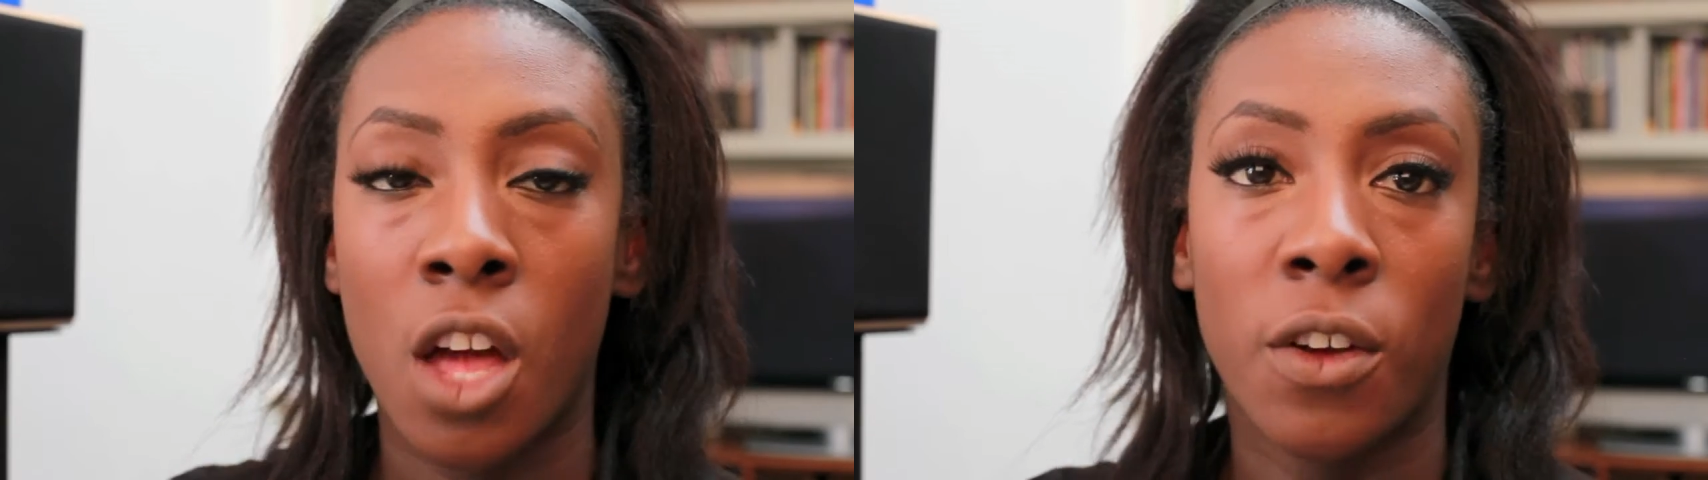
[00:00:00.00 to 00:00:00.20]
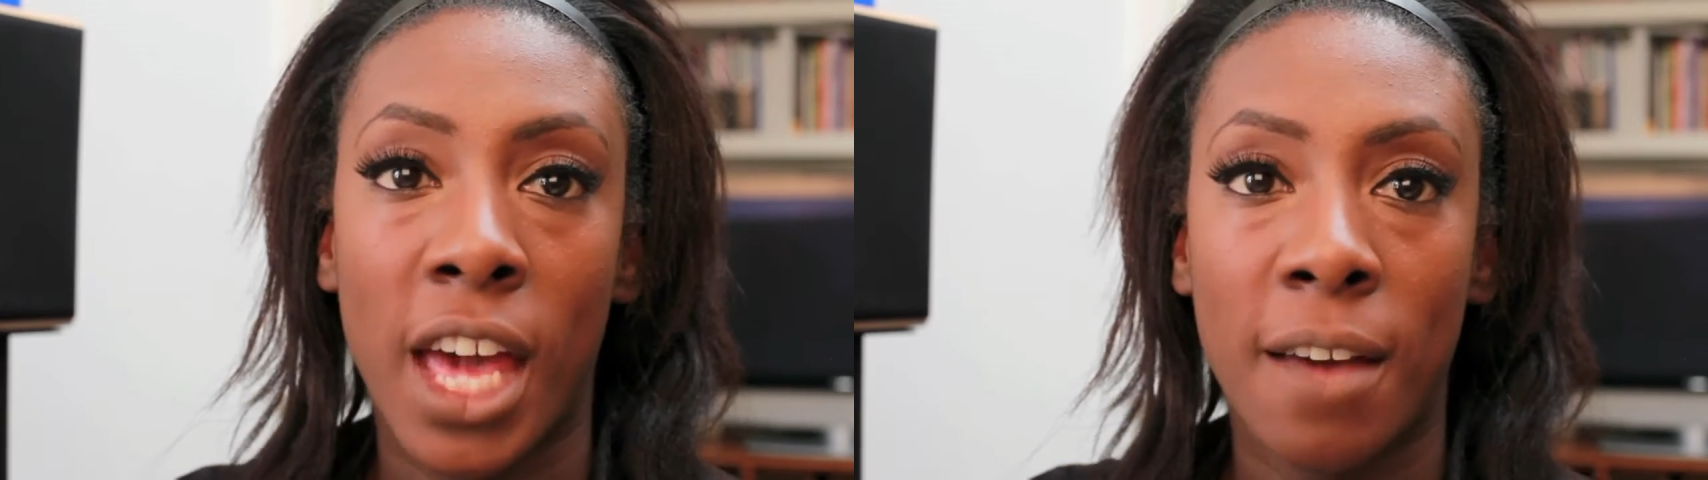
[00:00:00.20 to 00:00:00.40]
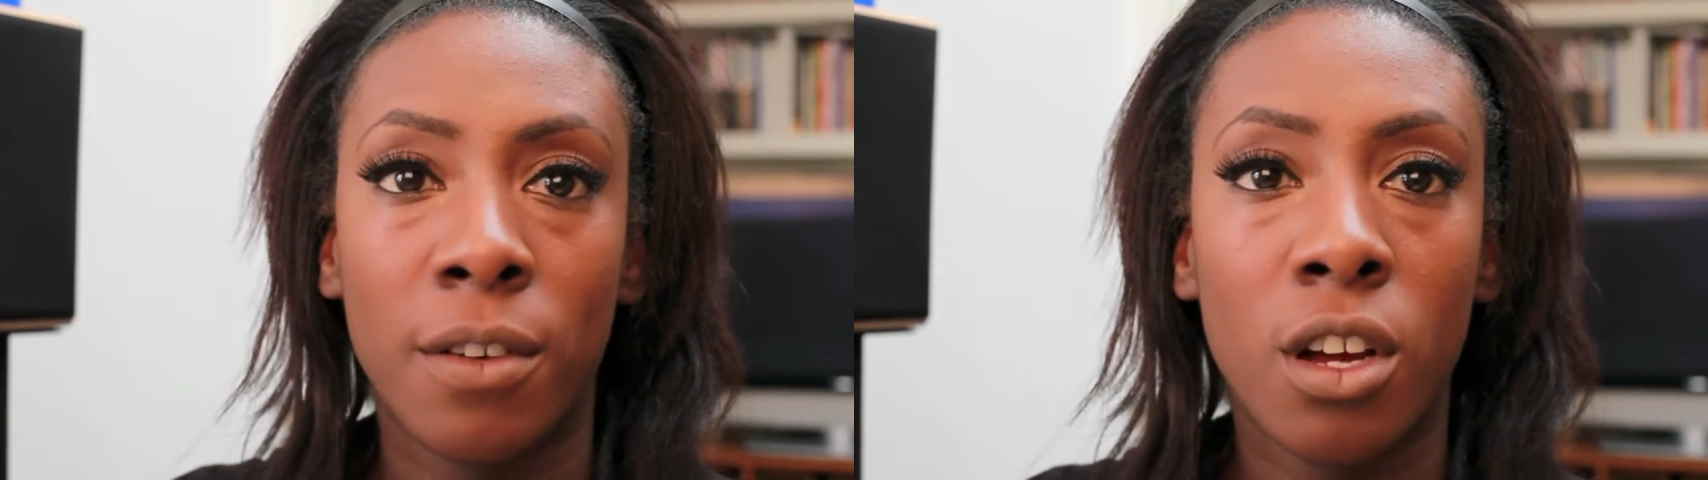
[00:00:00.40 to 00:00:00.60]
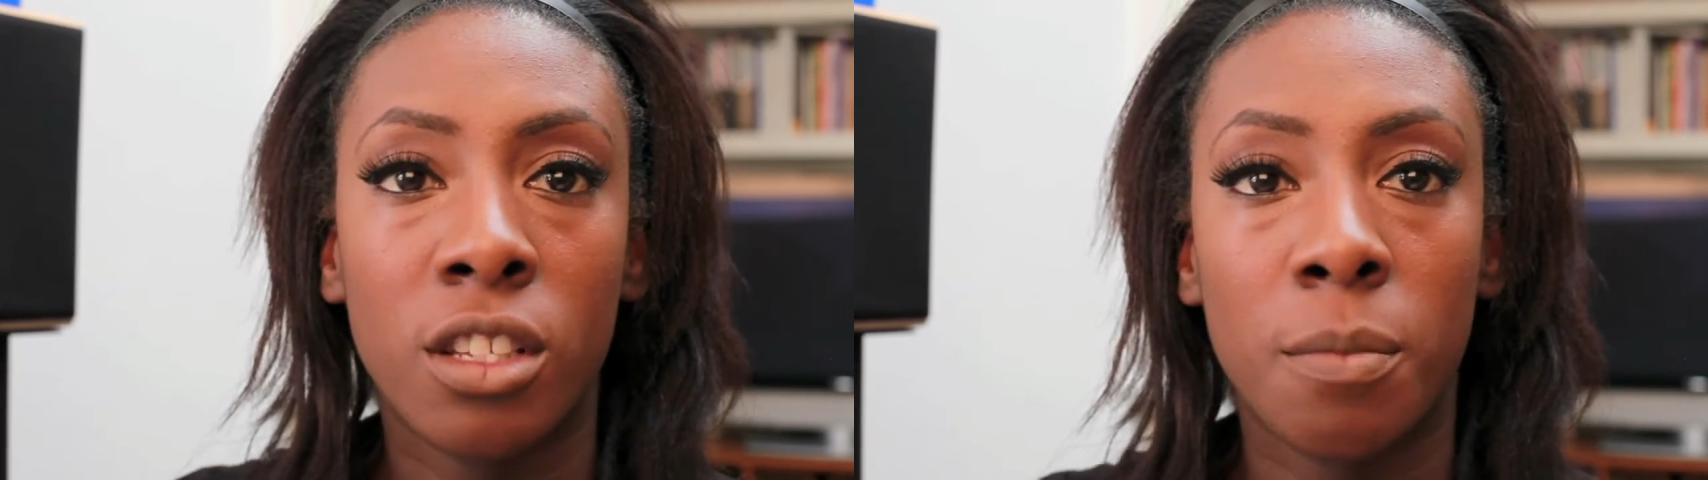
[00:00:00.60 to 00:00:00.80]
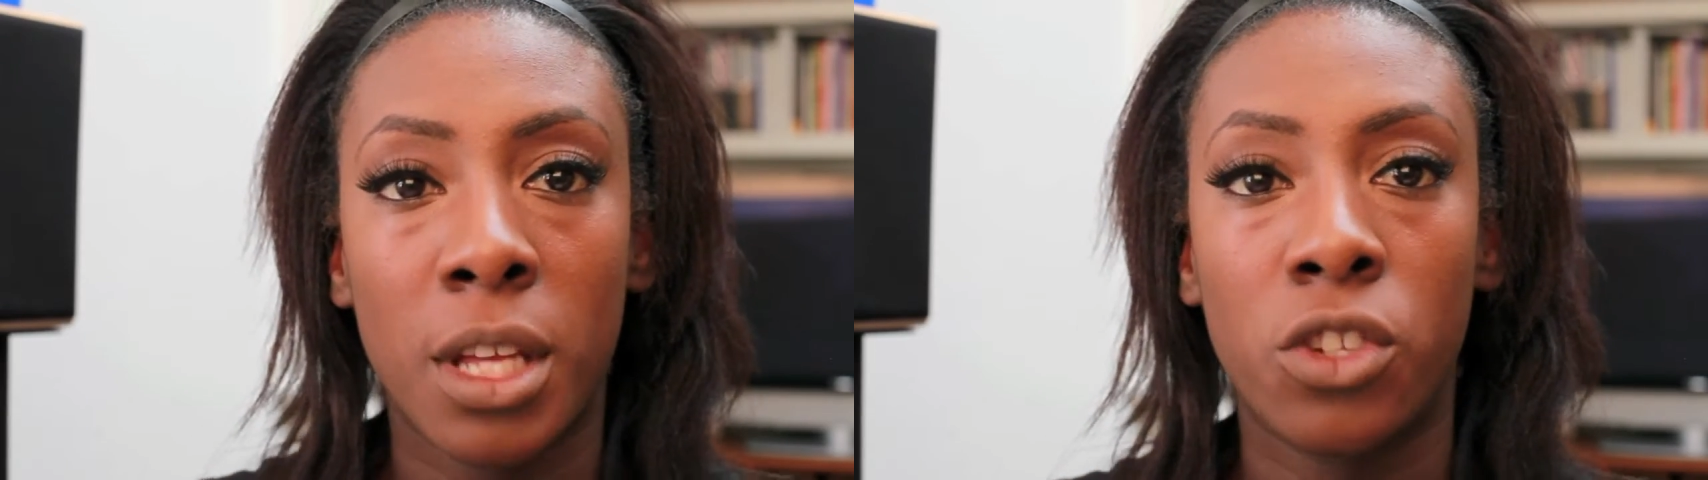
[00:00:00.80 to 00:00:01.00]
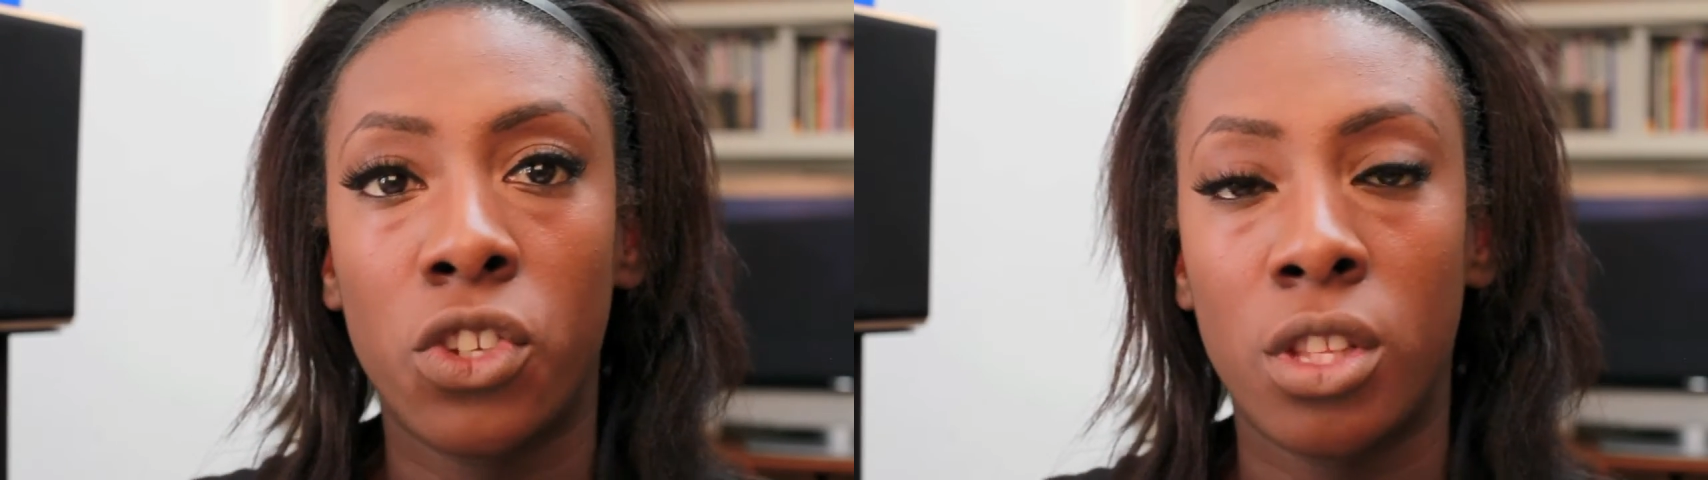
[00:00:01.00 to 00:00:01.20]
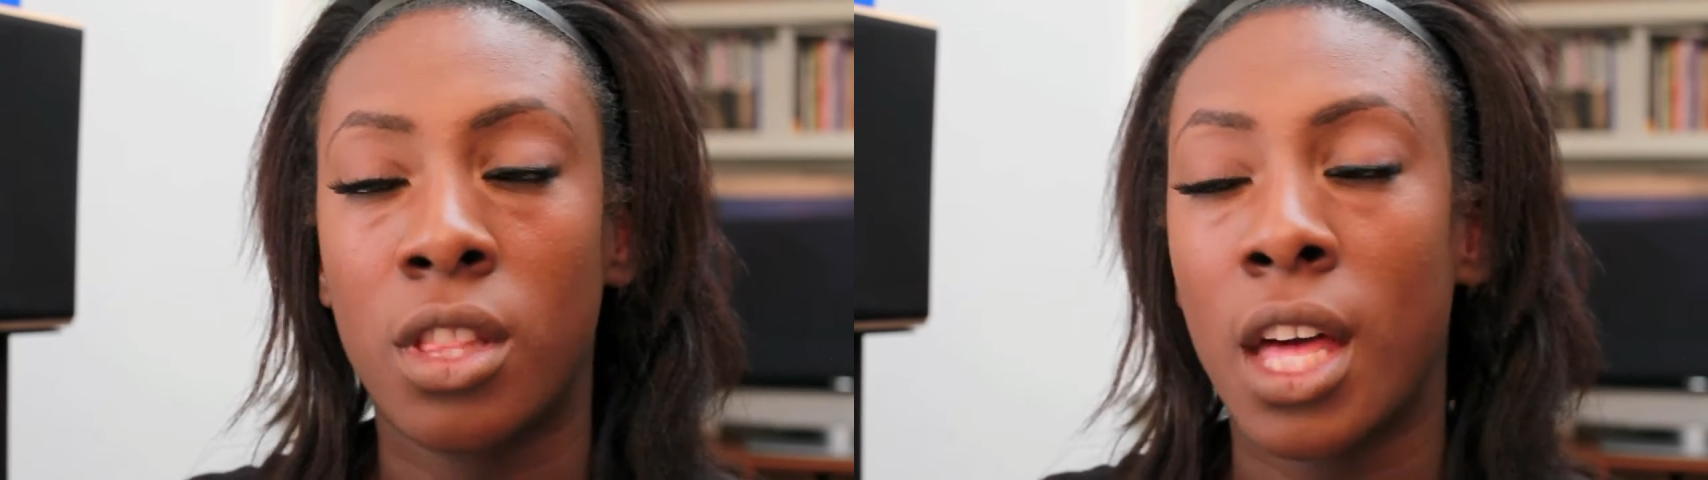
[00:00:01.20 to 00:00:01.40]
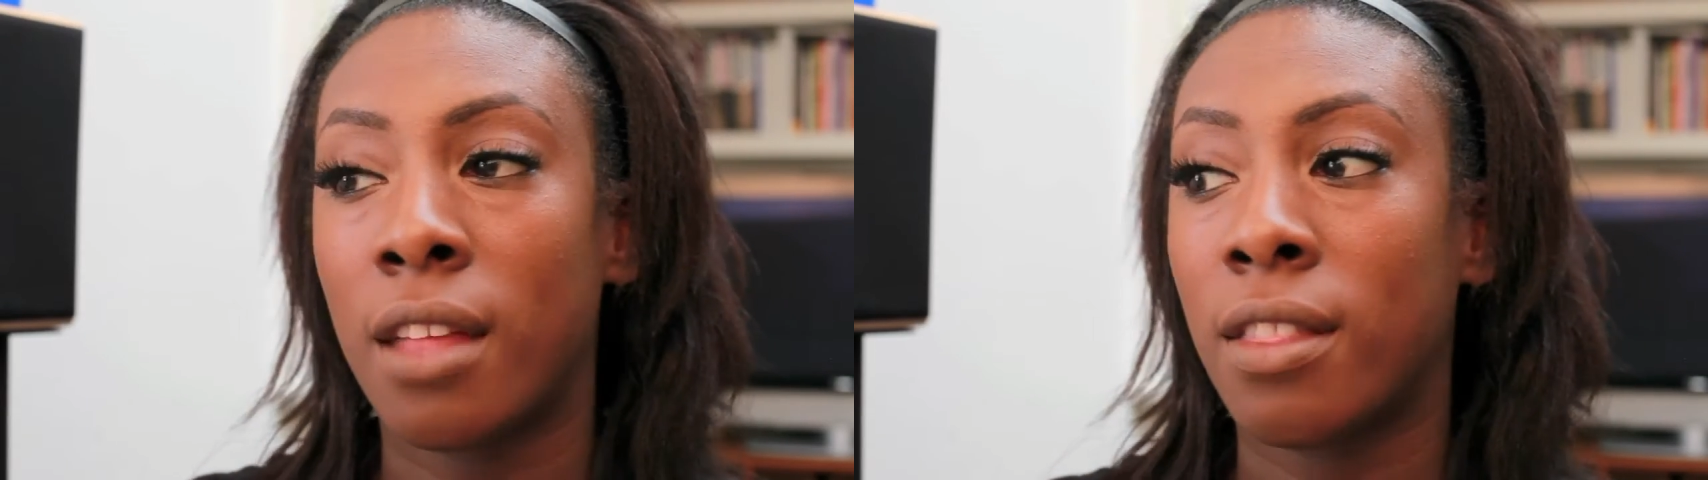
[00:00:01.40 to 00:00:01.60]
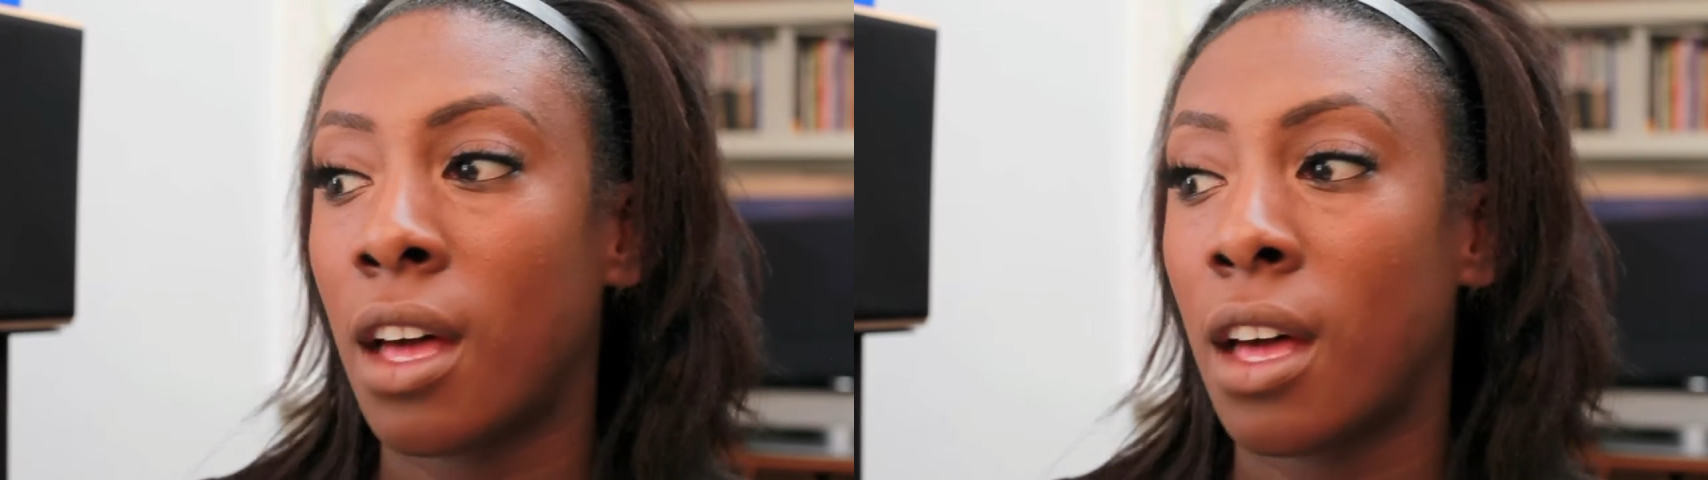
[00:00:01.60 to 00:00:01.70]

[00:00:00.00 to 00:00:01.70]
Okay, I forgot to mention there